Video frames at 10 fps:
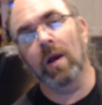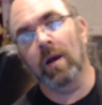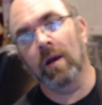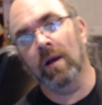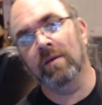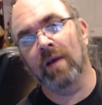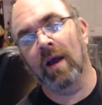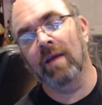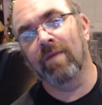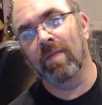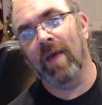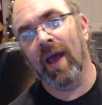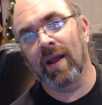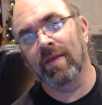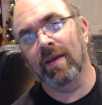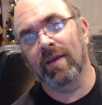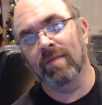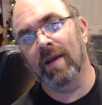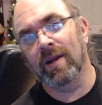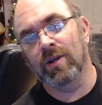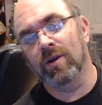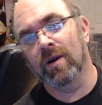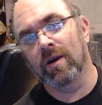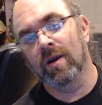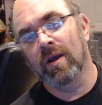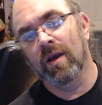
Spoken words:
Aside from that, I think the major